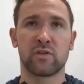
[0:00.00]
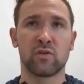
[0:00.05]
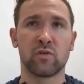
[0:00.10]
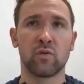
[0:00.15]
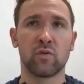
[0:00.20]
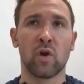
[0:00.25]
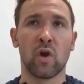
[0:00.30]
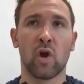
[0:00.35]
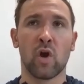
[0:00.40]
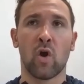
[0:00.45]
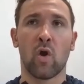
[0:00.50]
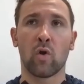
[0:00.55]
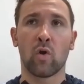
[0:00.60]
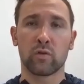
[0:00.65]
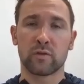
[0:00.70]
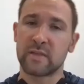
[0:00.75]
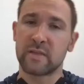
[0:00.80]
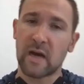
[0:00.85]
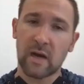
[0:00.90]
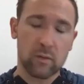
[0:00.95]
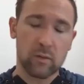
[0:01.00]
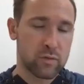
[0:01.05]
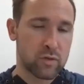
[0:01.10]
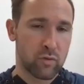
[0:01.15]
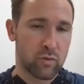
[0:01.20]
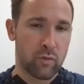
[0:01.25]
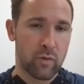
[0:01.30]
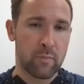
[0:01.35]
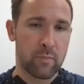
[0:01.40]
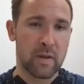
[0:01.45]
you or doubt
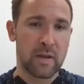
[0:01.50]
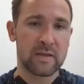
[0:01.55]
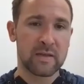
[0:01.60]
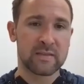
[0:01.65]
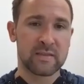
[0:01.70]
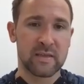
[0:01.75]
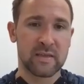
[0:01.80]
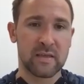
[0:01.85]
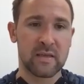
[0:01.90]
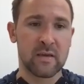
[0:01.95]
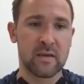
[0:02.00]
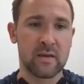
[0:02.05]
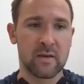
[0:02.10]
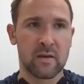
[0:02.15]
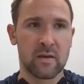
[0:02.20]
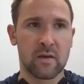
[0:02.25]
your ability,